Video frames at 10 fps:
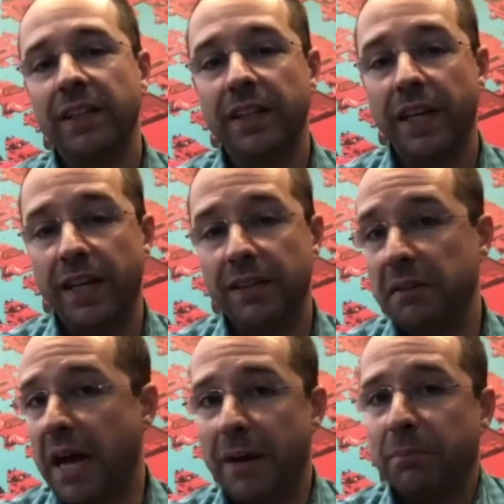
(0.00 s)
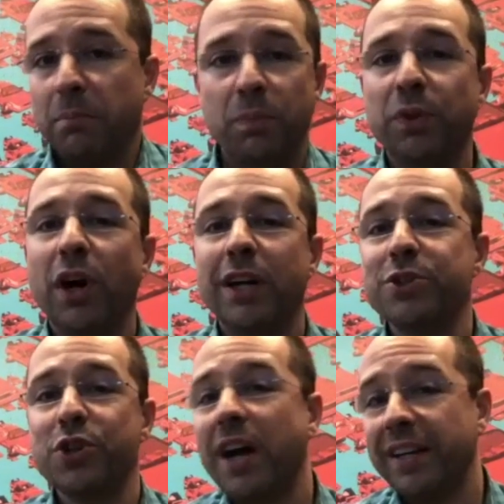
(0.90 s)
And I'm not
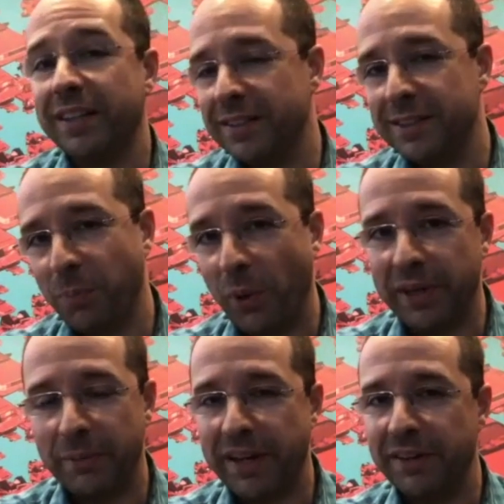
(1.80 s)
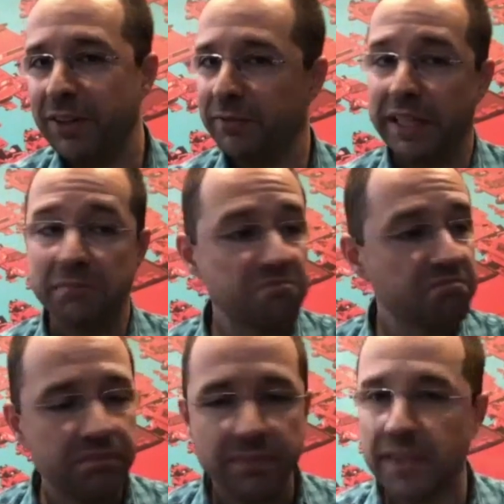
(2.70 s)
shy in this point in my career of like,
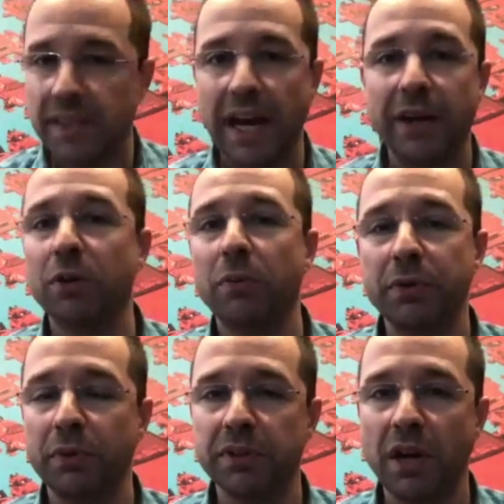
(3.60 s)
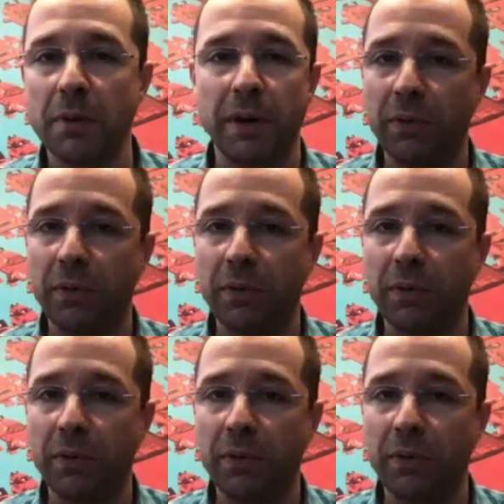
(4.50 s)
I don't know what you want to talk about.